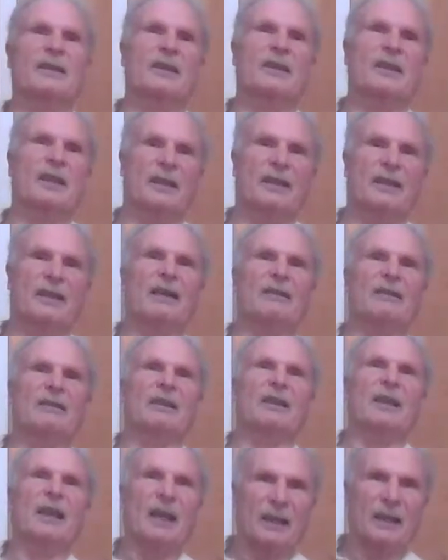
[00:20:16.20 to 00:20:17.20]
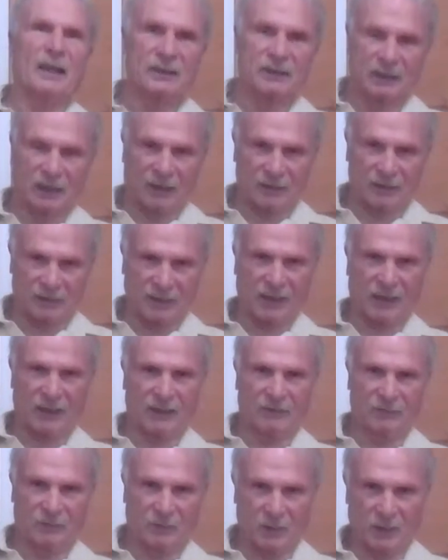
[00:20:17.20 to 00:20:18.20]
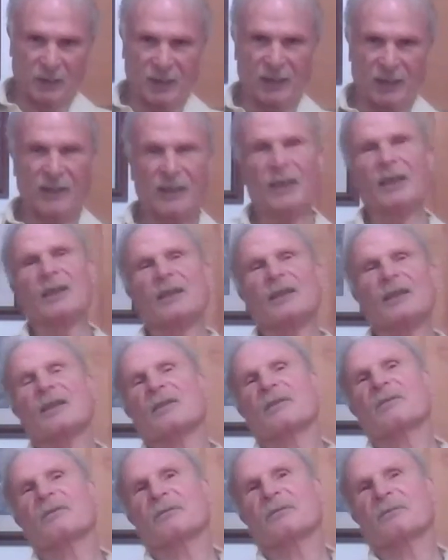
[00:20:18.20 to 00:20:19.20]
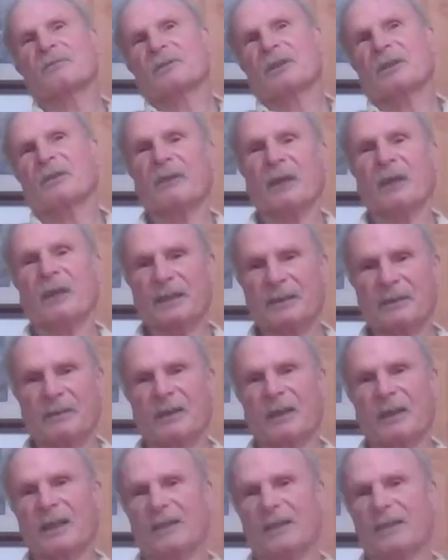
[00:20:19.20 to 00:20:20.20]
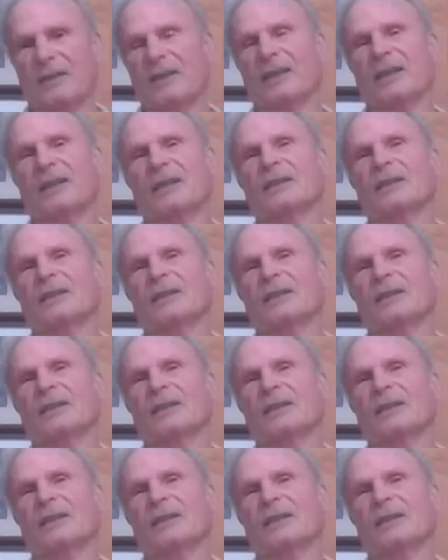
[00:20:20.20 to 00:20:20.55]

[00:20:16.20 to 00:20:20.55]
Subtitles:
they could send down to Southern California to fight the fires.